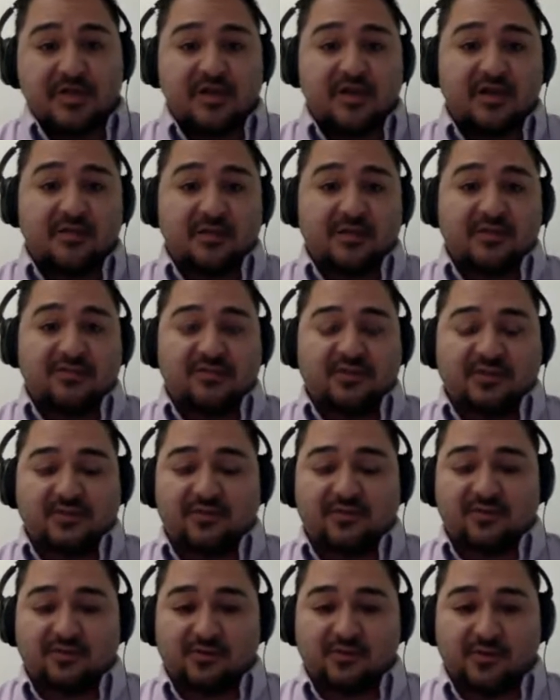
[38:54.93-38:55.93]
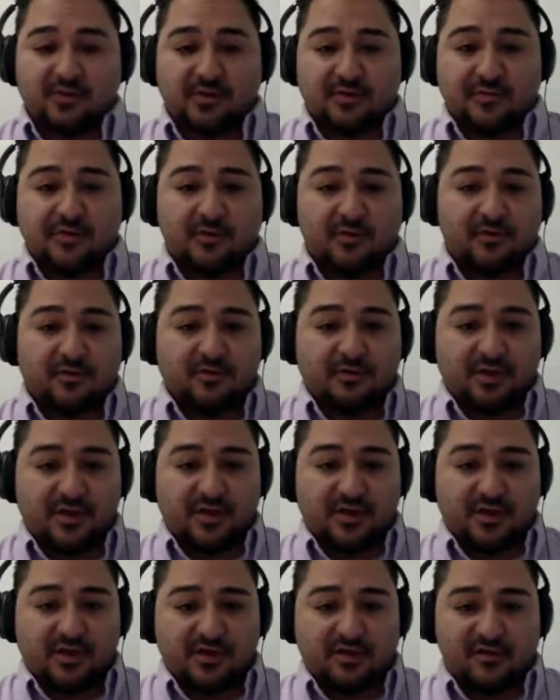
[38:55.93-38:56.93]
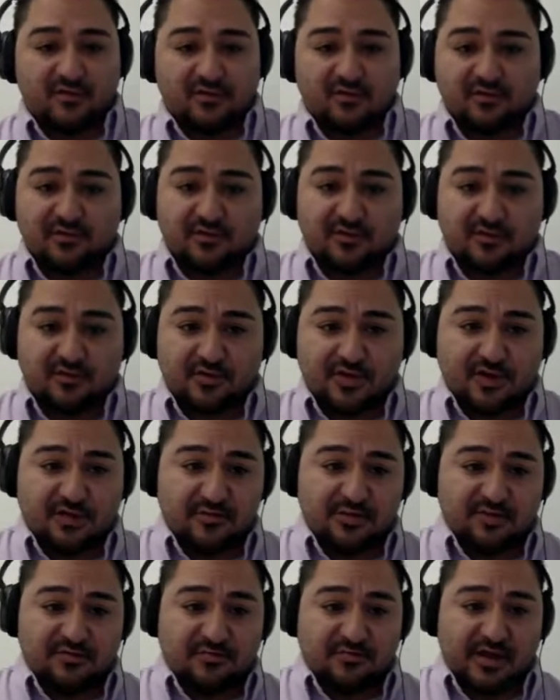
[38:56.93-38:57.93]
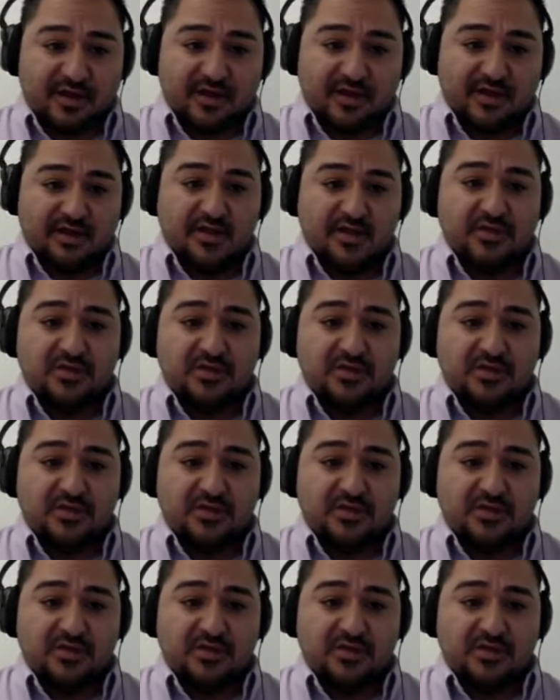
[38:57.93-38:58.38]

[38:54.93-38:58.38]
it made sense to hook up all of their dedicated servers and the database backend